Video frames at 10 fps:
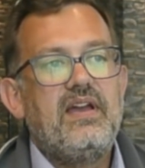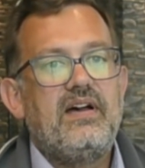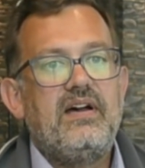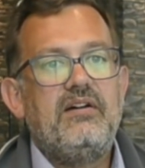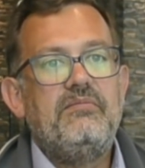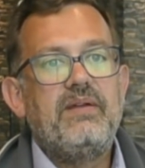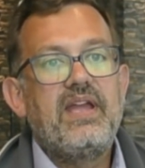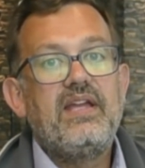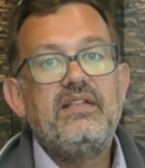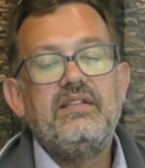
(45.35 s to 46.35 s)
Um,
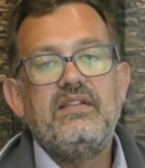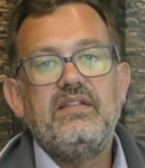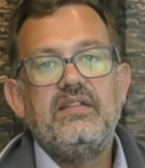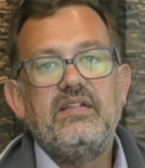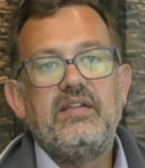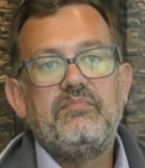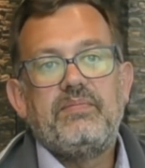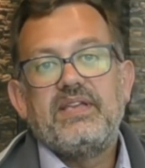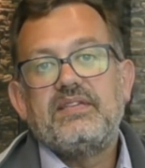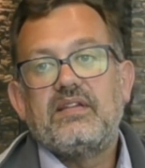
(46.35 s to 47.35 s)
and it
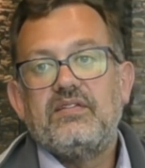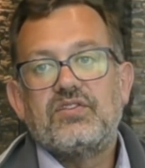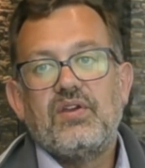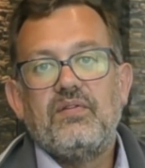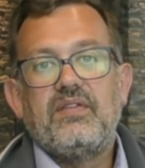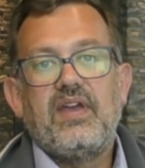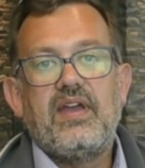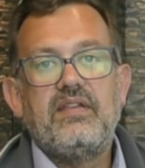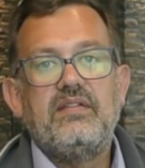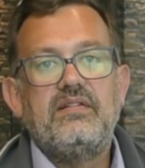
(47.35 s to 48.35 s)
basically showed
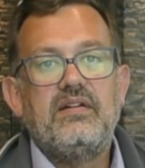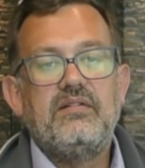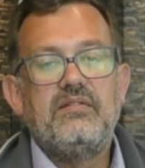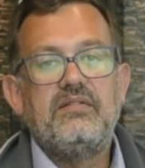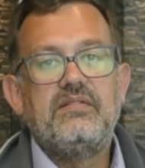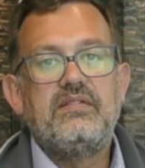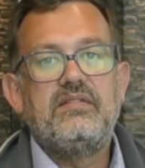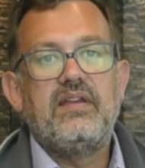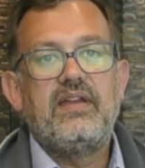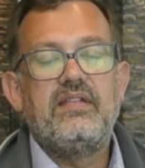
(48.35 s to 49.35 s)
that uh,
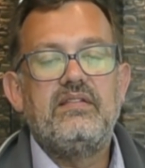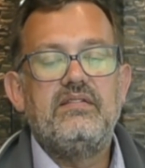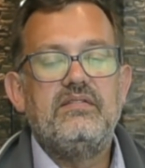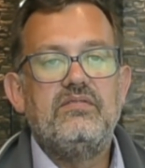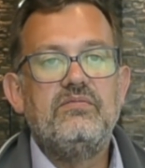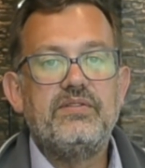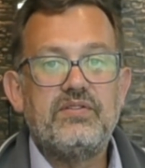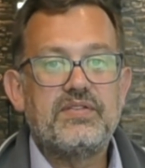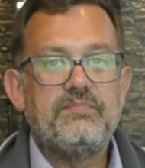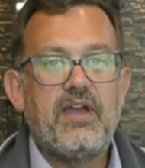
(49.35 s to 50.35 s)
that
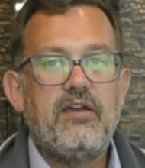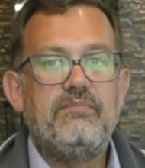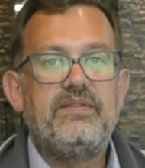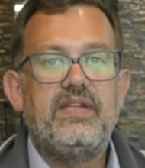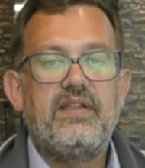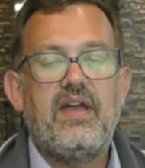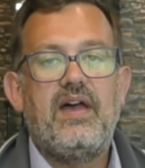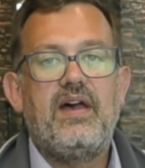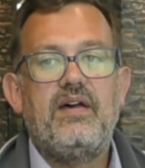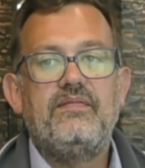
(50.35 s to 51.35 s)
ublituximab did
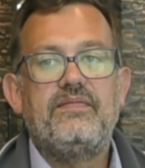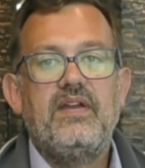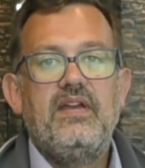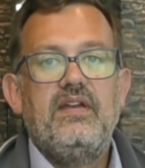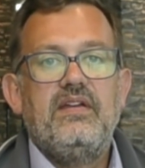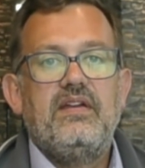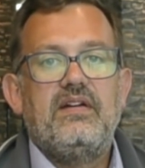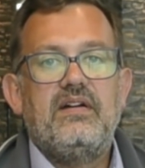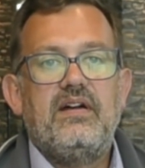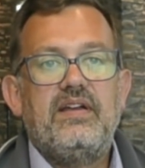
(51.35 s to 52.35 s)
have
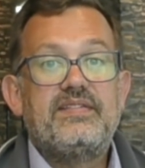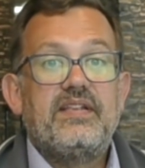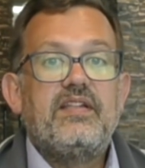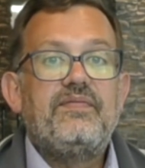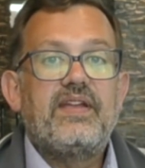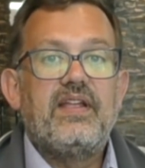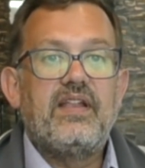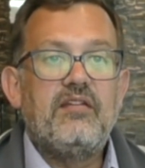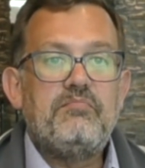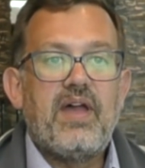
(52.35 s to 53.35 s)
uh, a significant
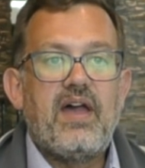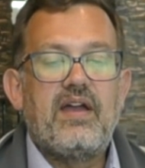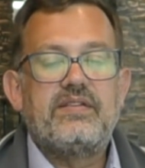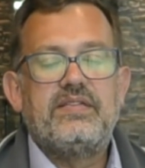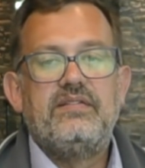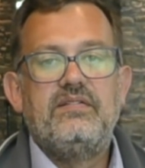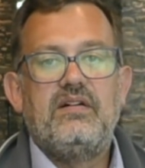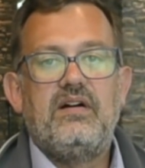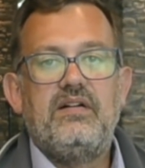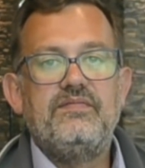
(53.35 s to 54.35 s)
impact
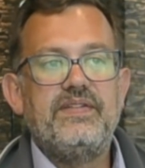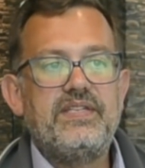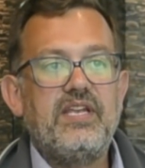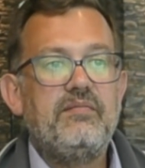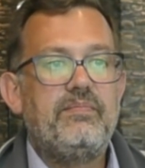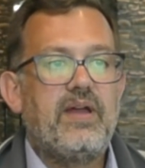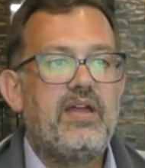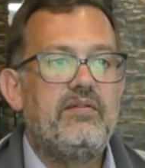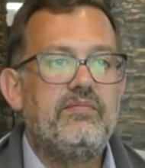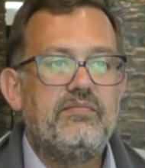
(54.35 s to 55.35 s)
on fatigue by
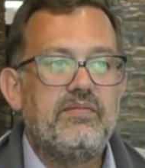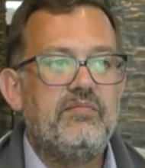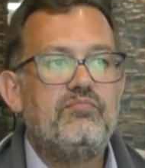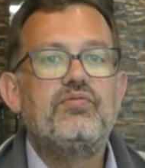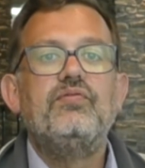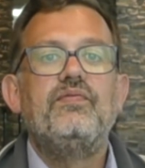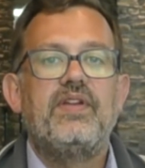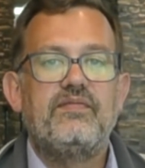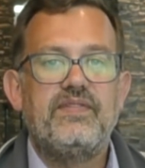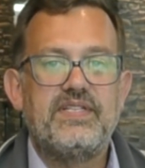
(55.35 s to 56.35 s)

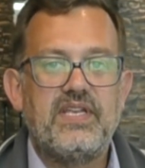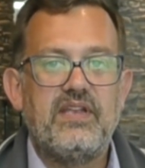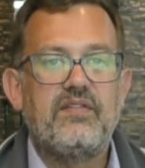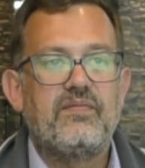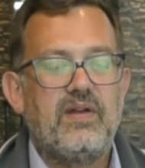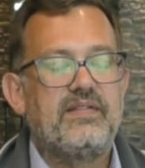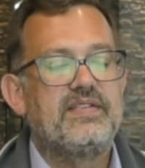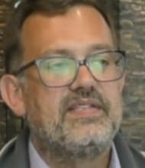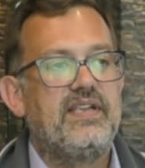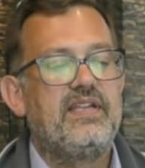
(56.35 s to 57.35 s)
improving fatigue throughout the
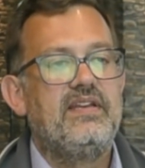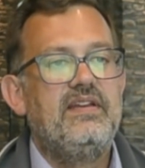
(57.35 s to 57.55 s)
study.